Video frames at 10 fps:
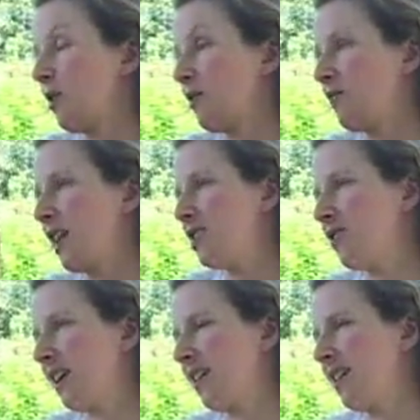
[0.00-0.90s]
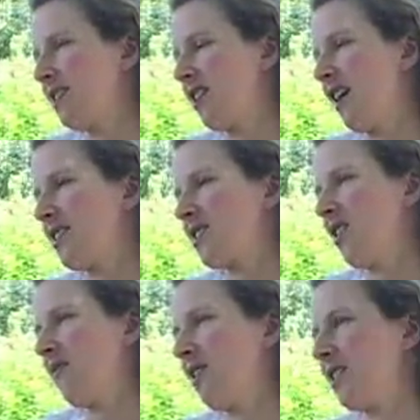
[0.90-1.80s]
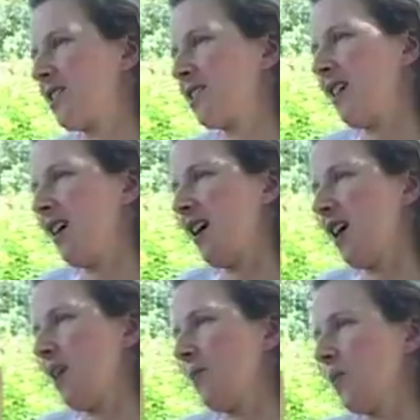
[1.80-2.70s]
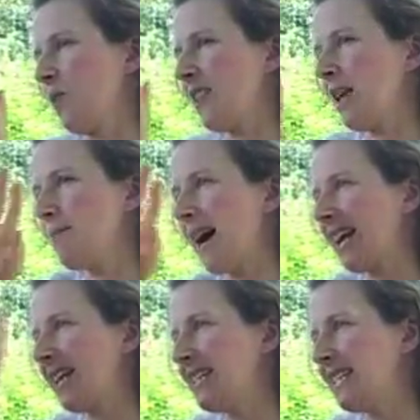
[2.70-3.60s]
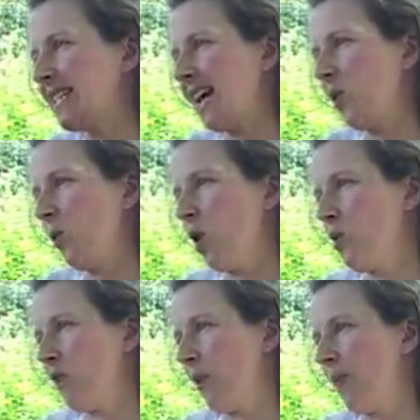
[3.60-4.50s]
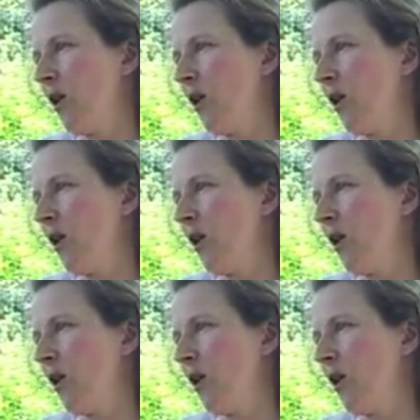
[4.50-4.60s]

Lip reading: often rendering an entire surface with immaculate detail all over,